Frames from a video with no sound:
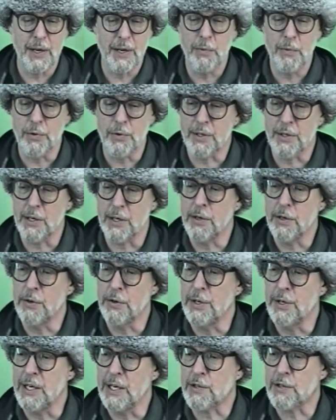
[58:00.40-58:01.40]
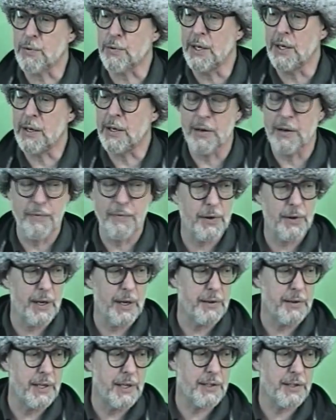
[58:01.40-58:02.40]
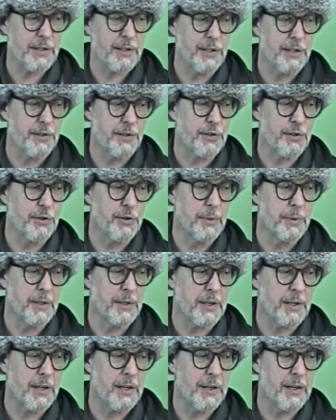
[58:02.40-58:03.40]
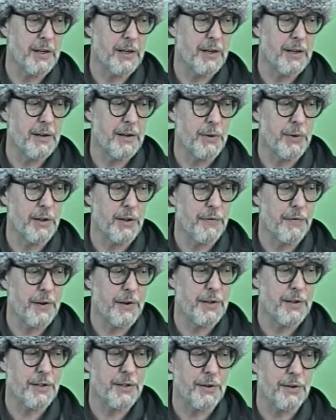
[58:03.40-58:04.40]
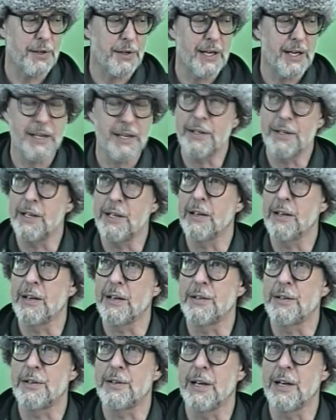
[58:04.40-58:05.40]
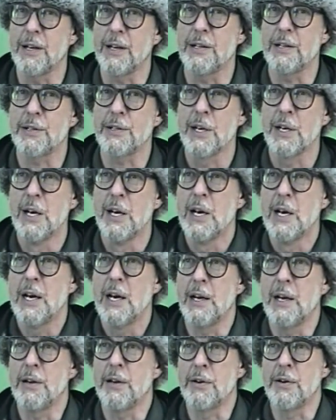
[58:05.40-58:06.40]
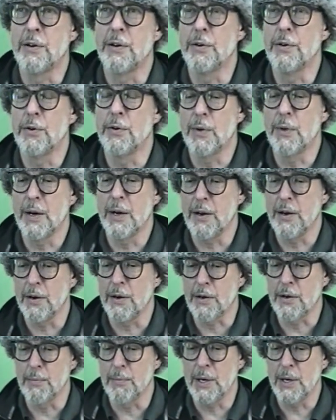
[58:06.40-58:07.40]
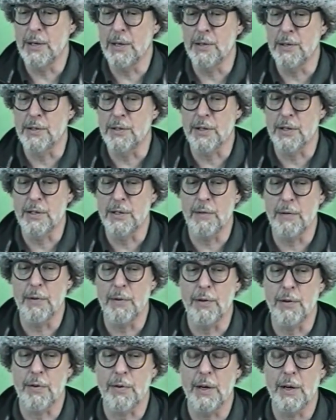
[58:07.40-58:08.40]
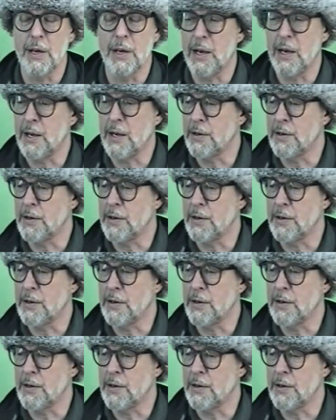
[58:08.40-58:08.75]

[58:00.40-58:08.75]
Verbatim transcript: We'll see you next week for our next instalment uh, with a focus on RTL SDRs and GNU Radio Companions. So 73 and.